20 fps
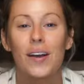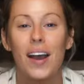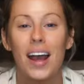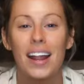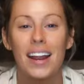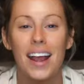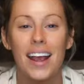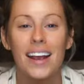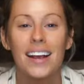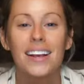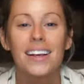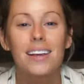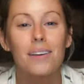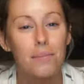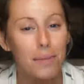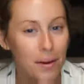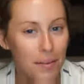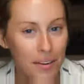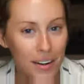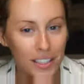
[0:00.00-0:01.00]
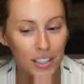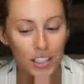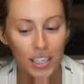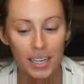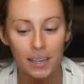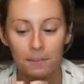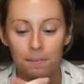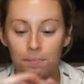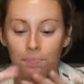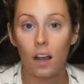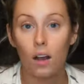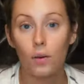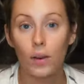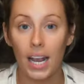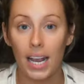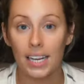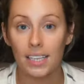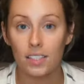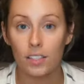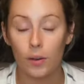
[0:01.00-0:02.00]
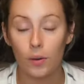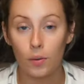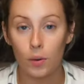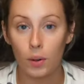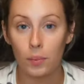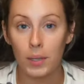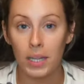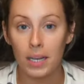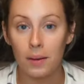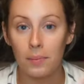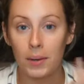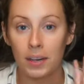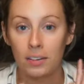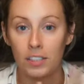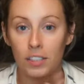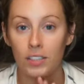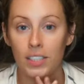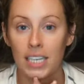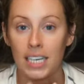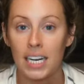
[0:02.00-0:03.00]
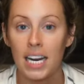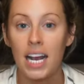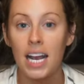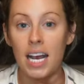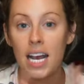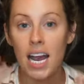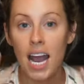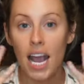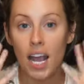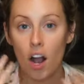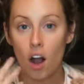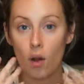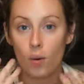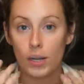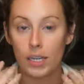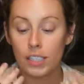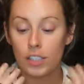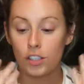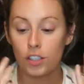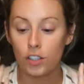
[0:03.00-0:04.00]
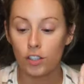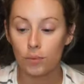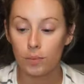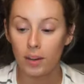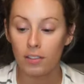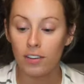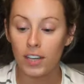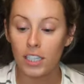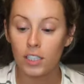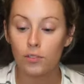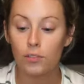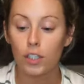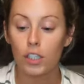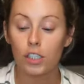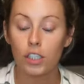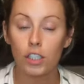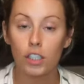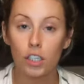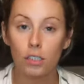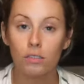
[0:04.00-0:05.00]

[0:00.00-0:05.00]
go ahead and keep on watching. Okay, so normally in my routine, I always do my face first.